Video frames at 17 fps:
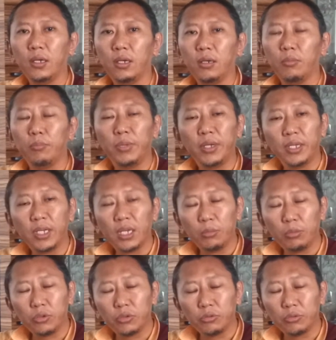being able
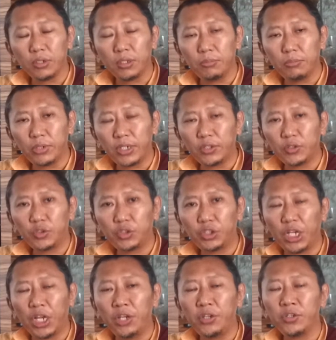to embrace
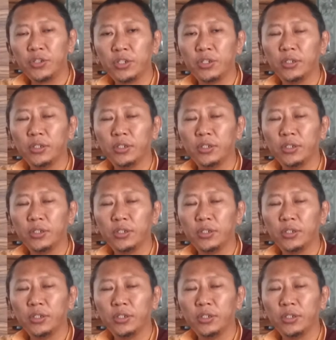change,